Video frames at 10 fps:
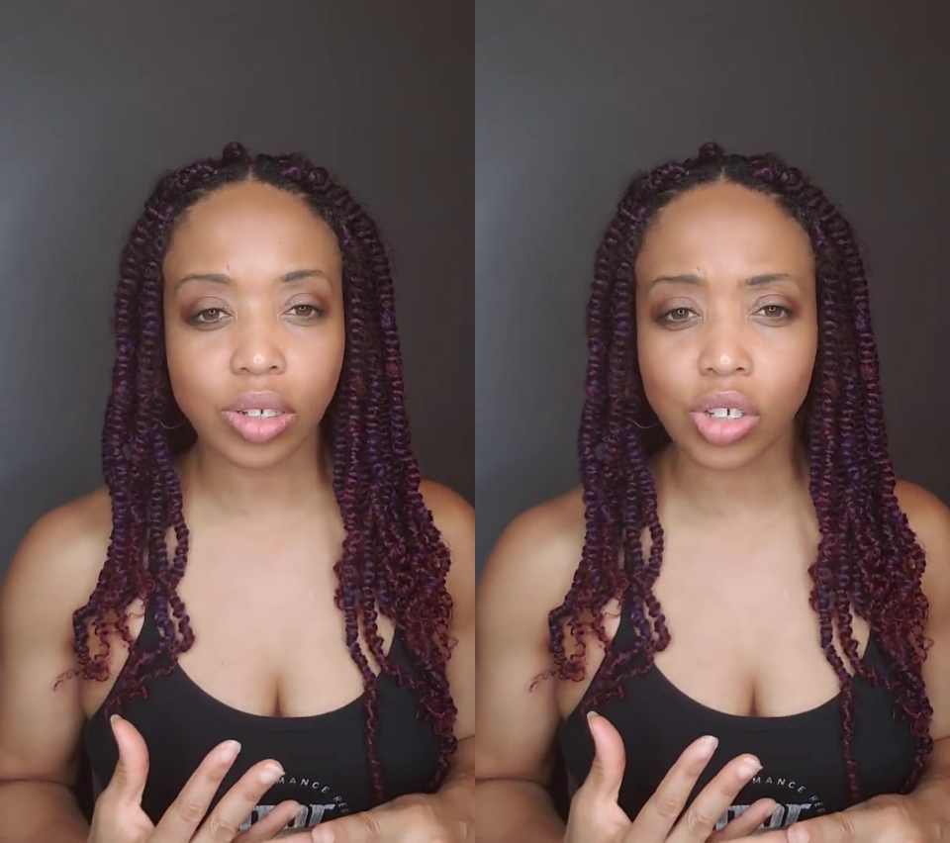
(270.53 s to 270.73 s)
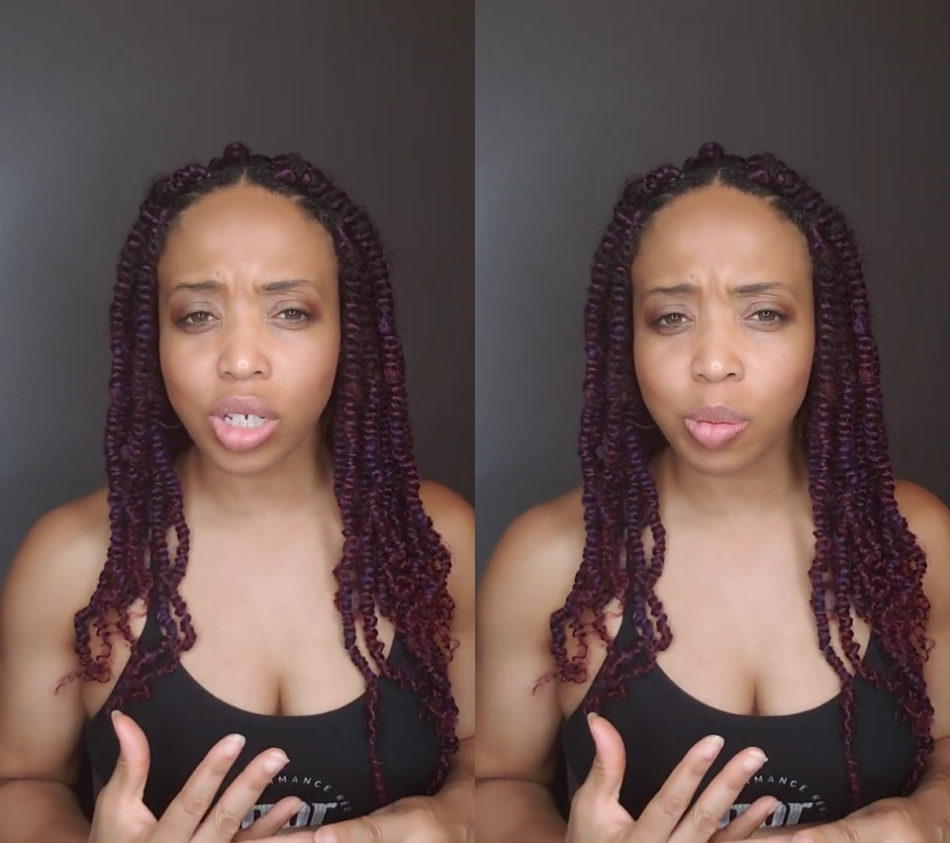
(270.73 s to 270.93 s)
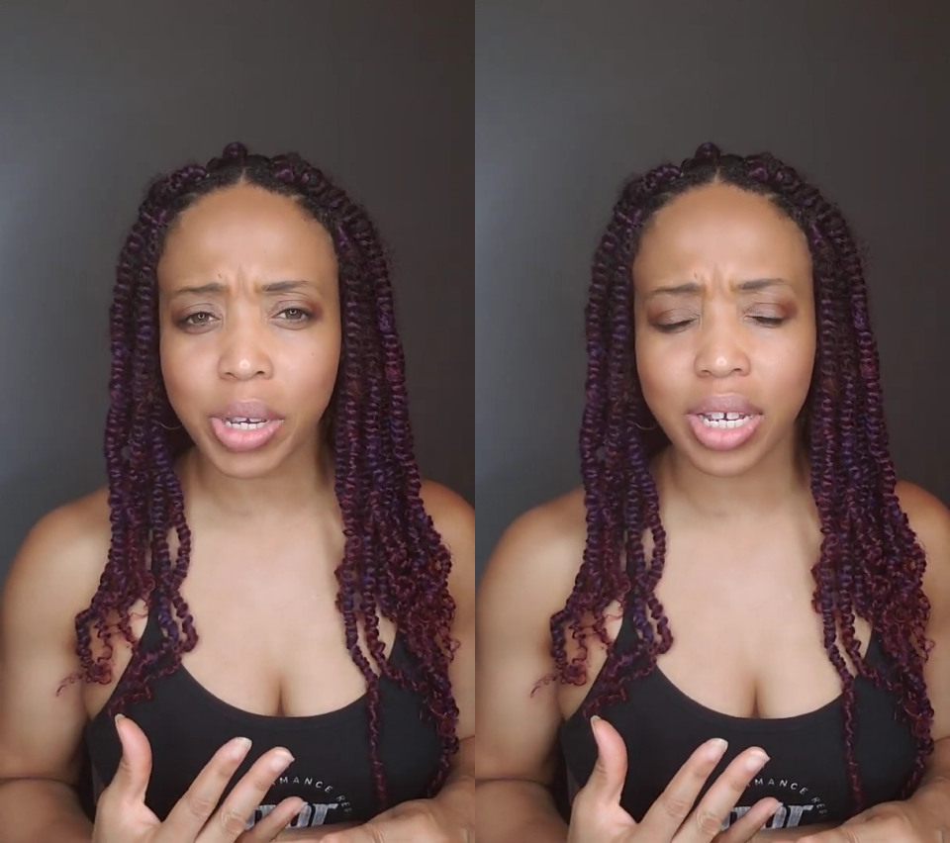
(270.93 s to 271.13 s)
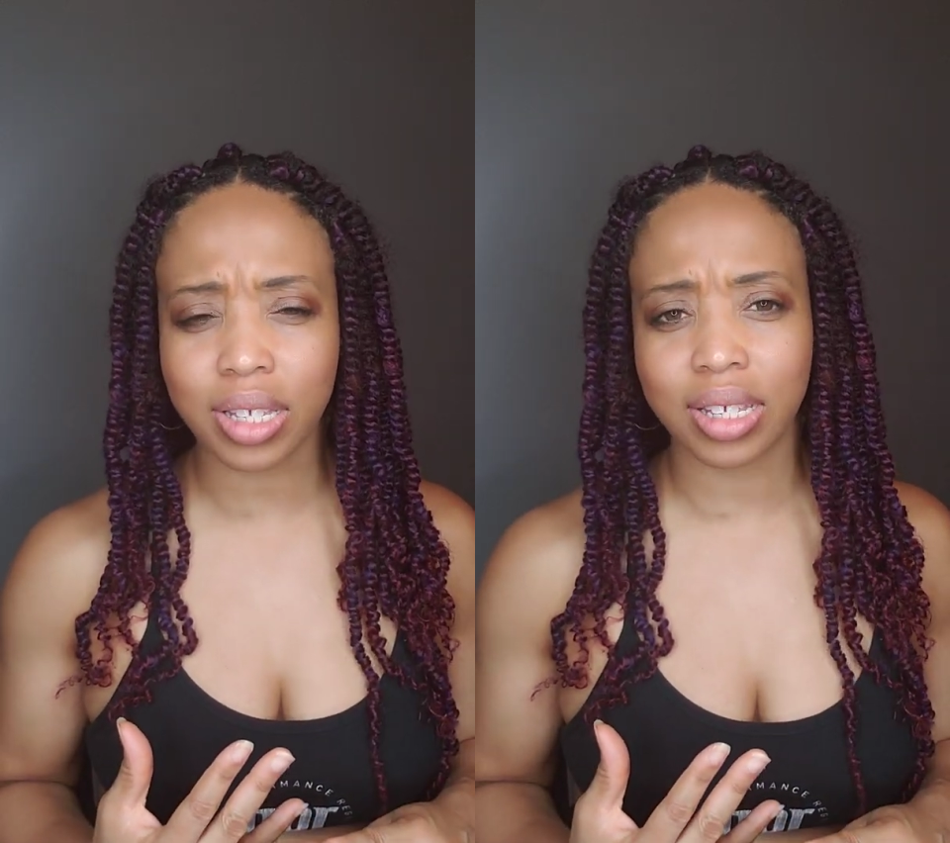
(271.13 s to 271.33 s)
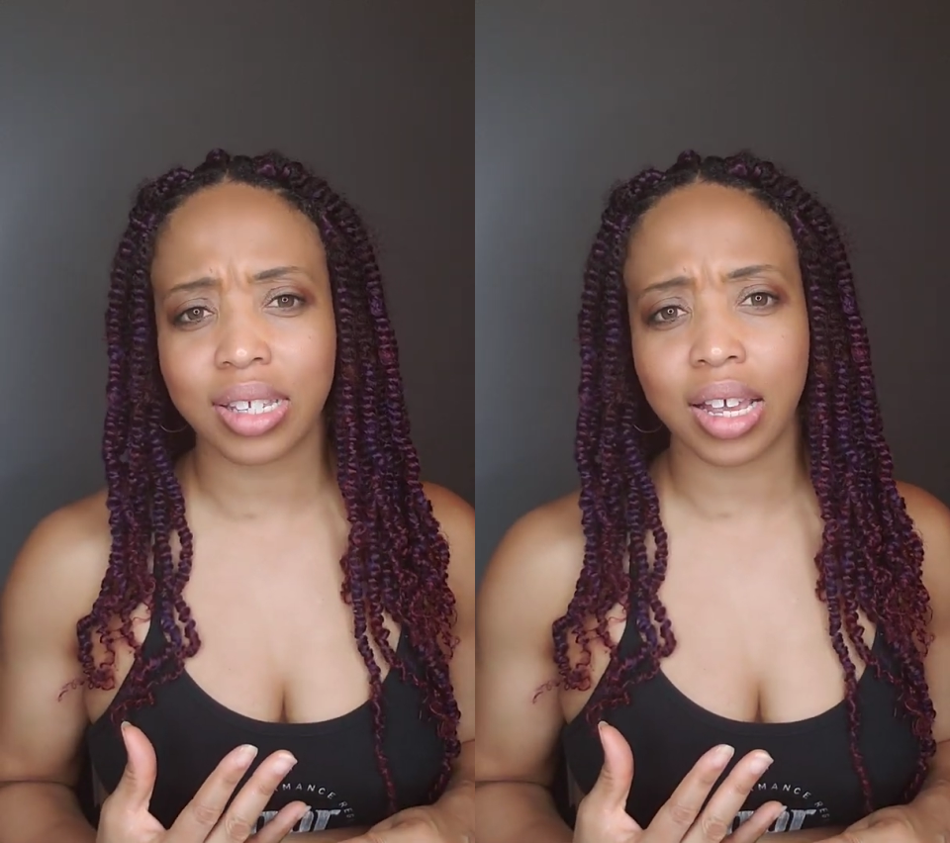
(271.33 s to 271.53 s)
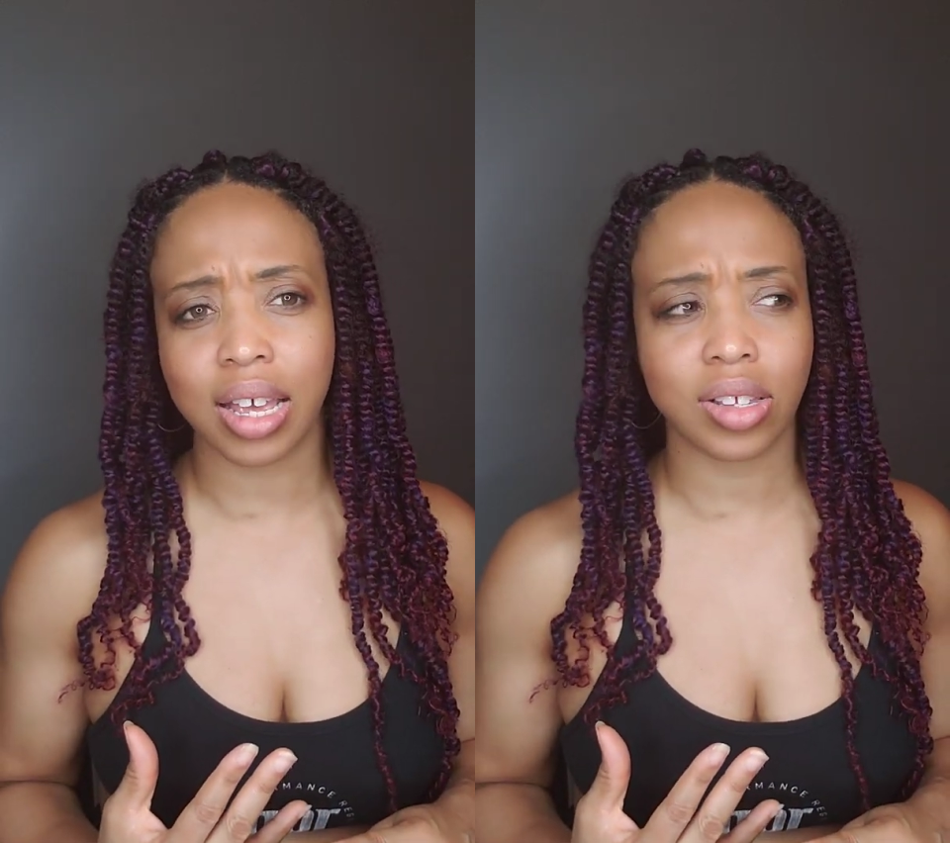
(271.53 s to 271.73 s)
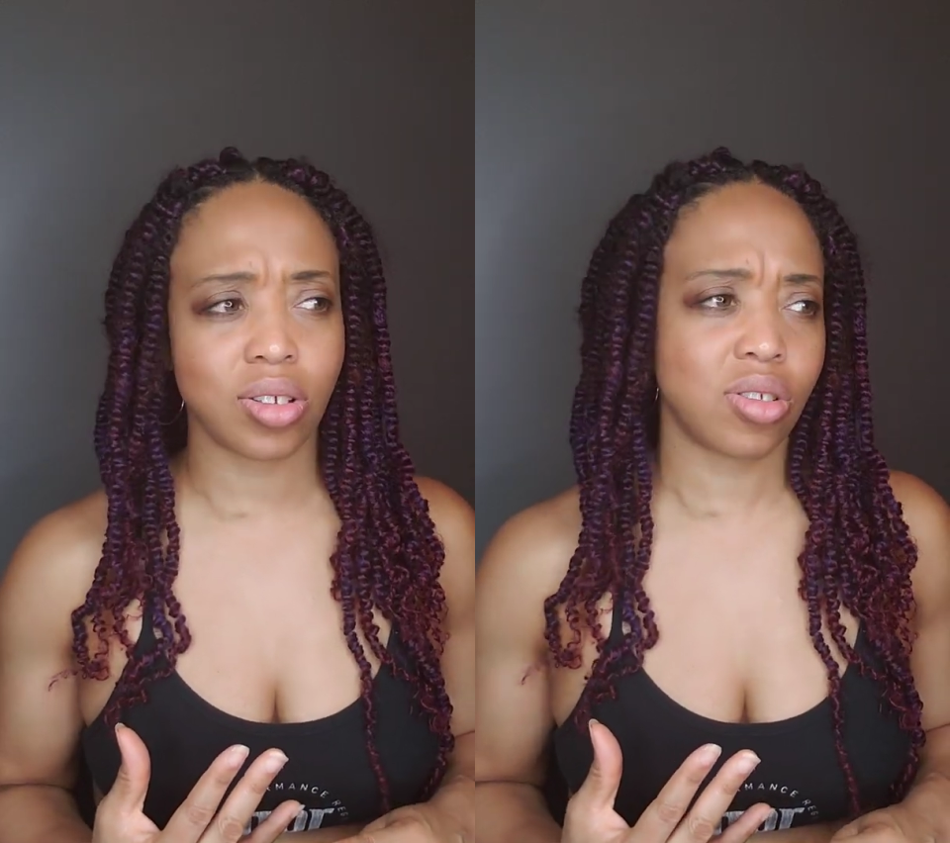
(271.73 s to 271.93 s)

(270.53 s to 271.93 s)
just because it says